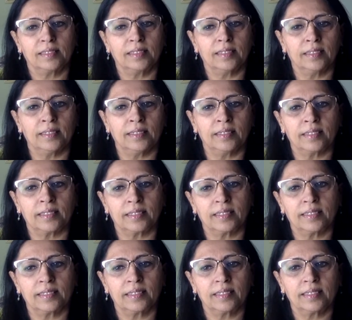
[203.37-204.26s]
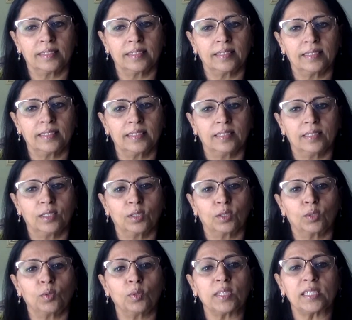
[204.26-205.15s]
our
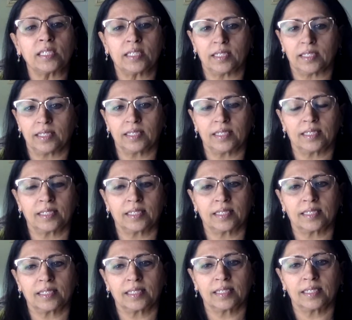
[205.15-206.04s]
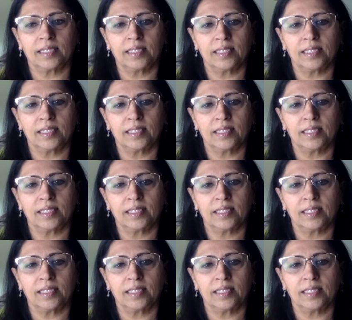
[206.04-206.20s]
questions,